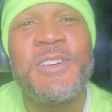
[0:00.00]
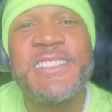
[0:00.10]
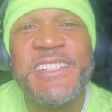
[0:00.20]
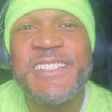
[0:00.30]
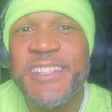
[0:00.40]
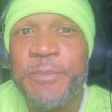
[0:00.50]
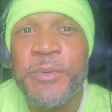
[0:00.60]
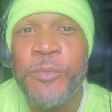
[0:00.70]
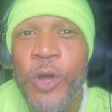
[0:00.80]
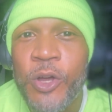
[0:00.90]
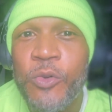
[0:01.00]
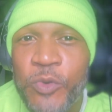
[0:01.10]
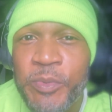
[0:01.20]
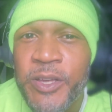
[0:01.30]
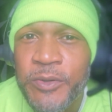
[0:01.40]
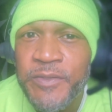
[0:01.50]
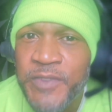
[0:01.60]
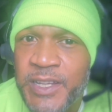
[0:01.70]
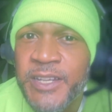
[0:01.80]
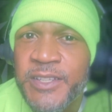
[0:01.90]
this clip of Marco Rubio
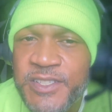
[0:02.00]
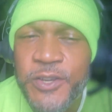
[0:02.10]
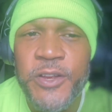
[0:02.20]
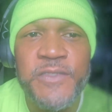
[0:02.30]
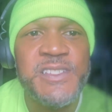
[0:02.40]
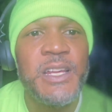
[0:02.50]
defending the tariffs,